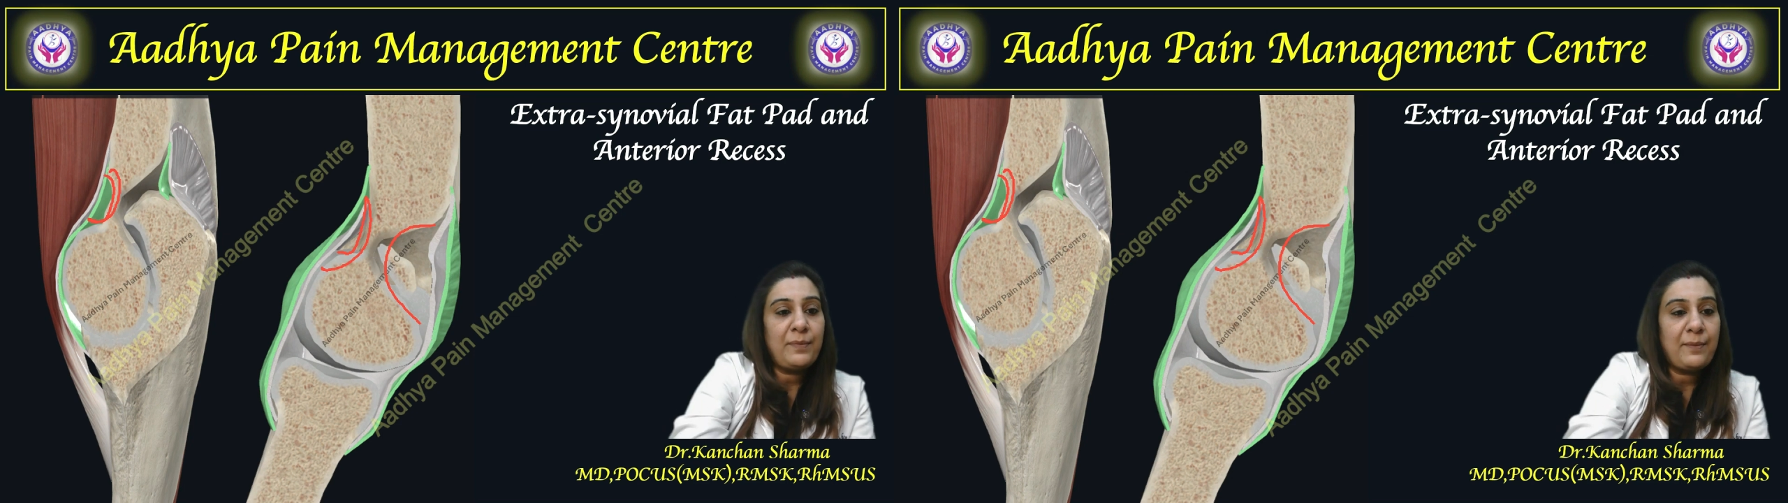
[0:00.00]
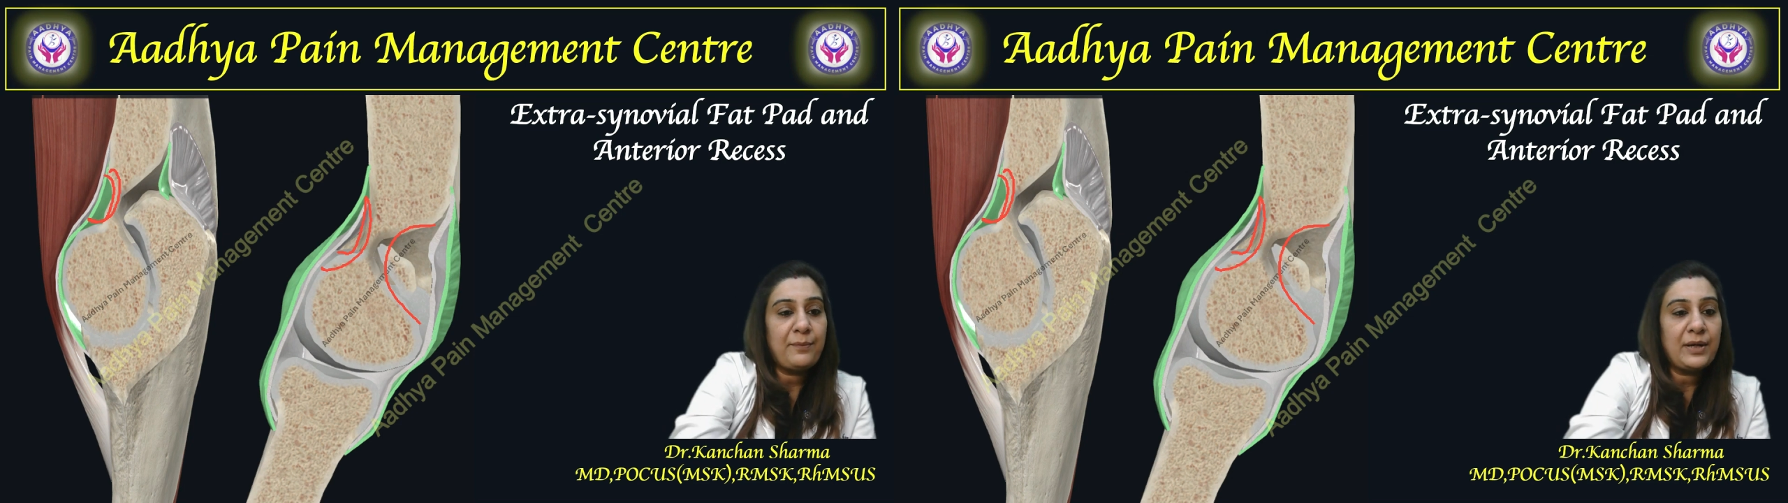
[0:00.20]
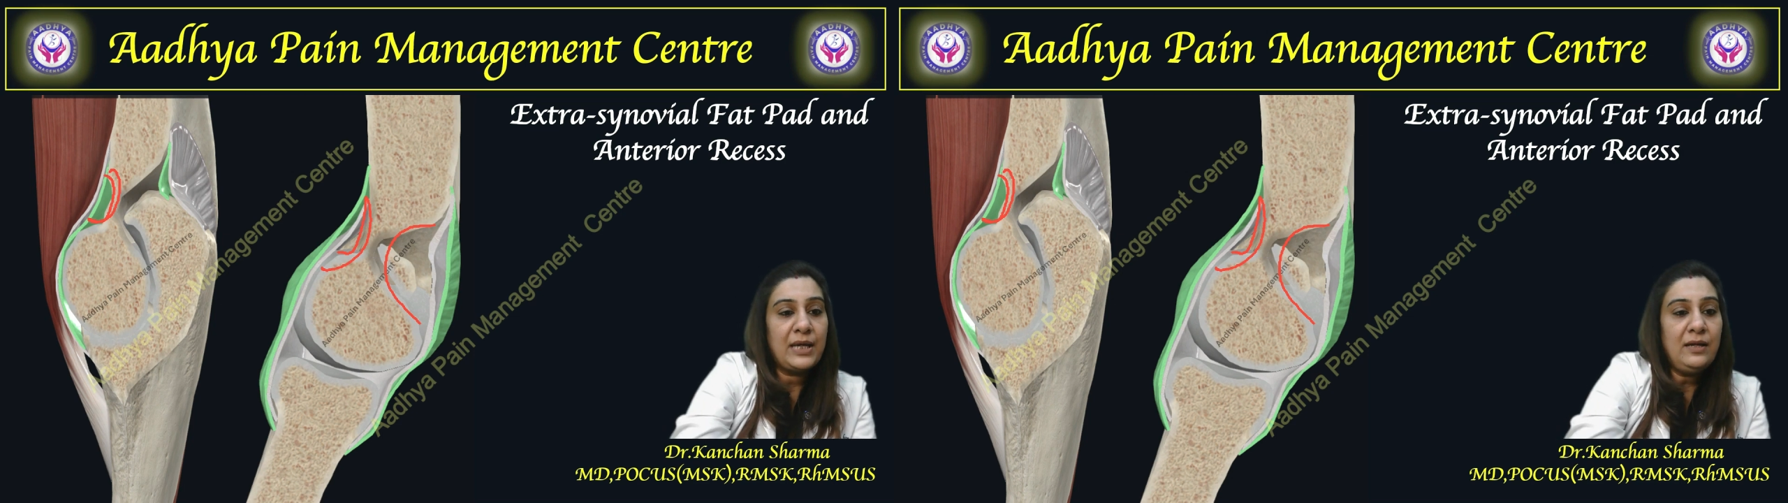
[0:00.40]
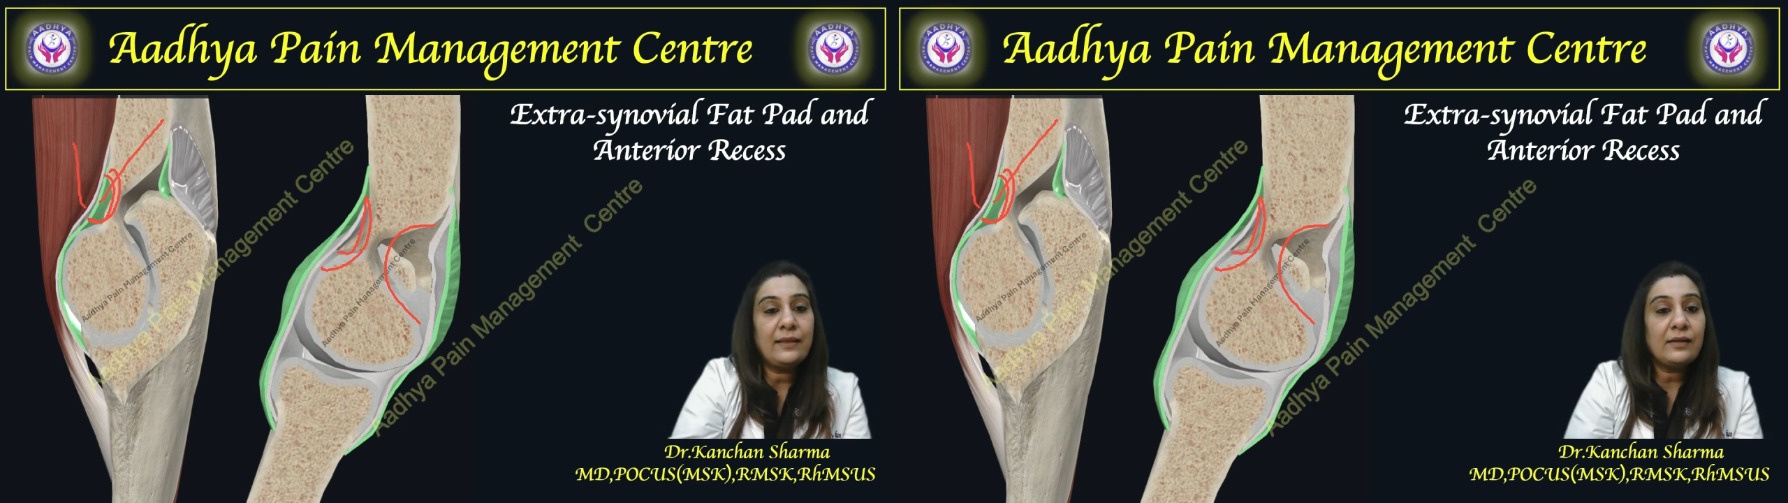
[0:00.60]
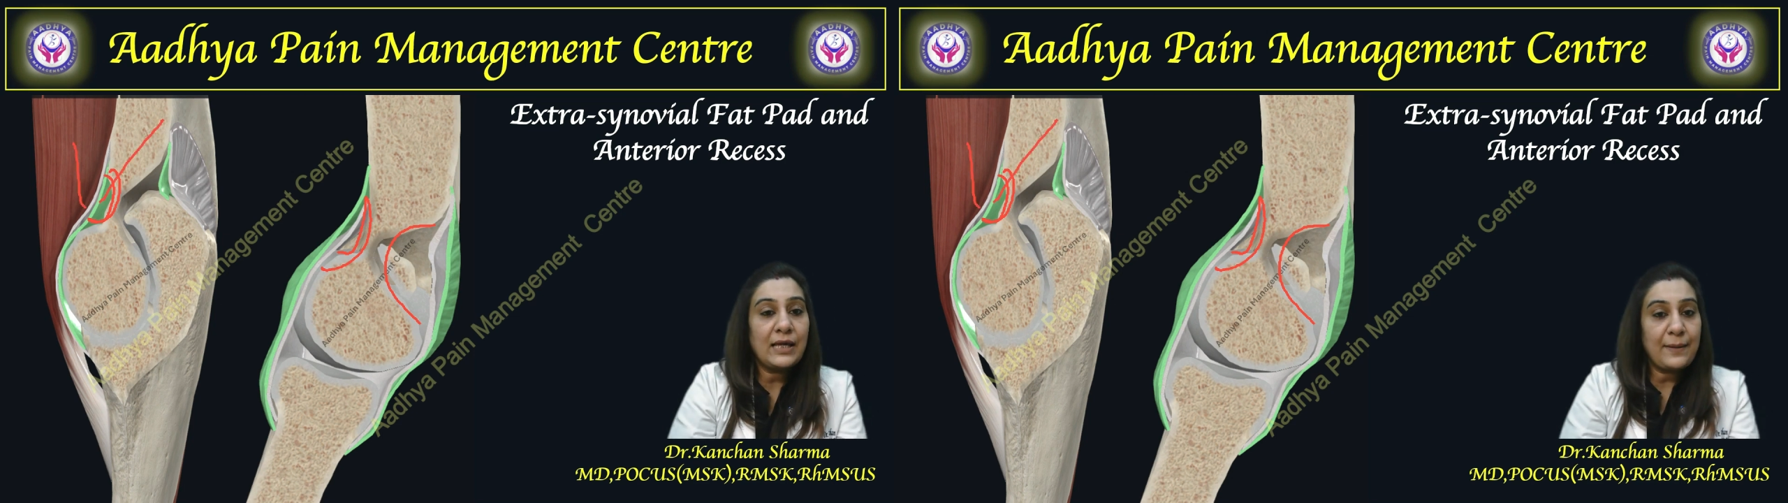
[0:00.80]
membrane
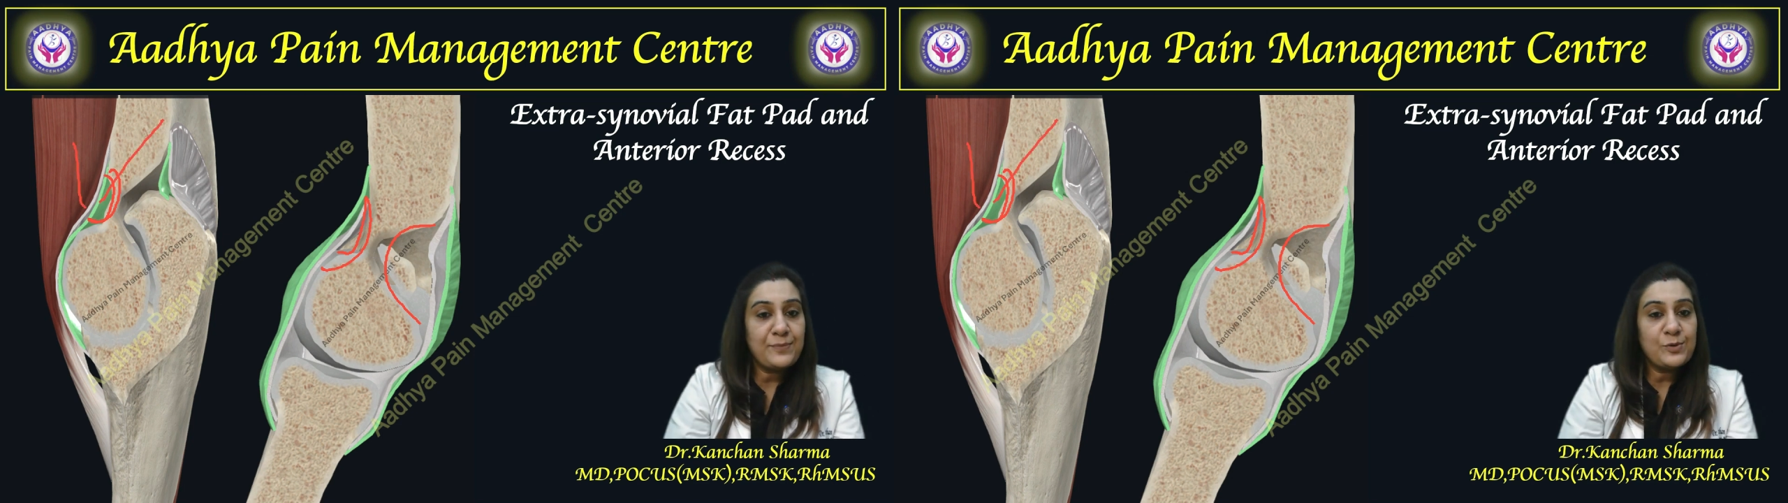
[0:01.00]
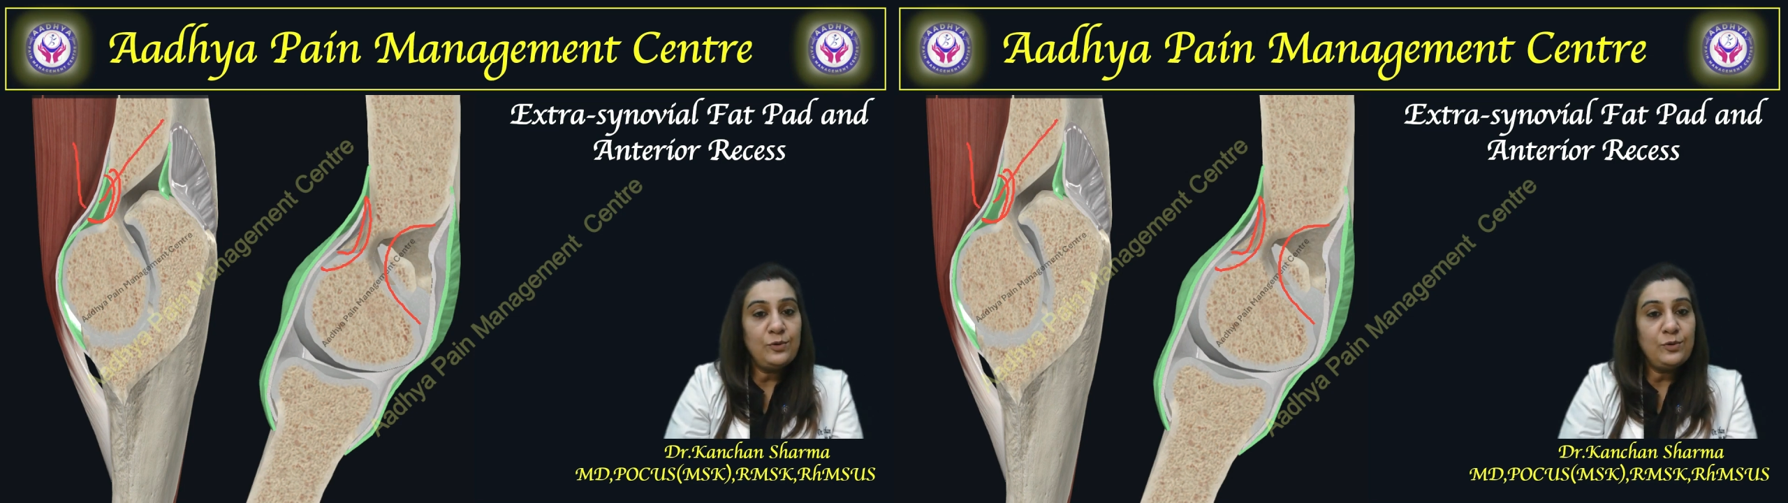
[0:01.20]
and the capsule.